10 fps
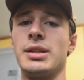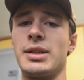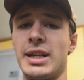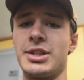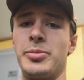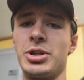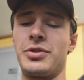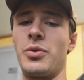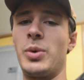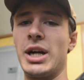Thanks so
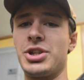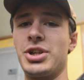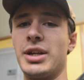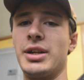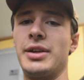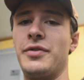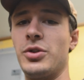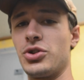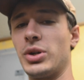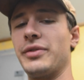much for watching. If you
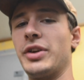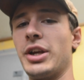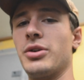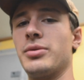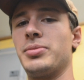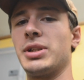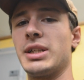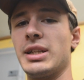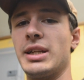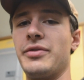enjoyed the video,
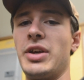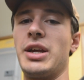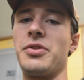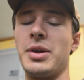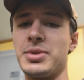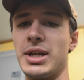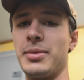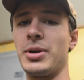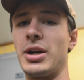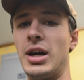please leave a thumbs
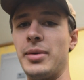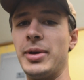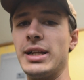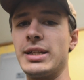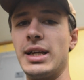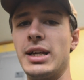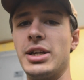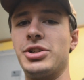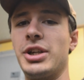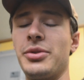up, comment,
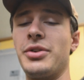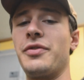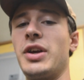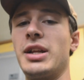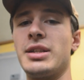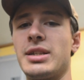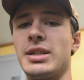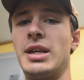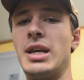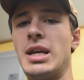share with your
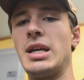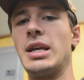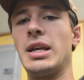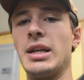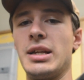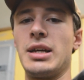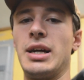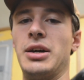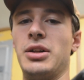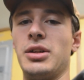friends, and
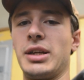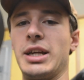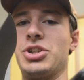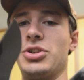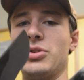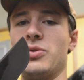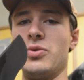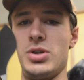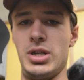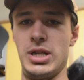I'll catch
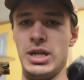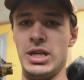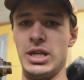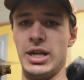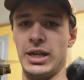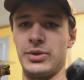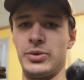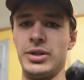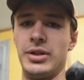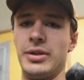you in the next
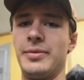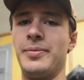one.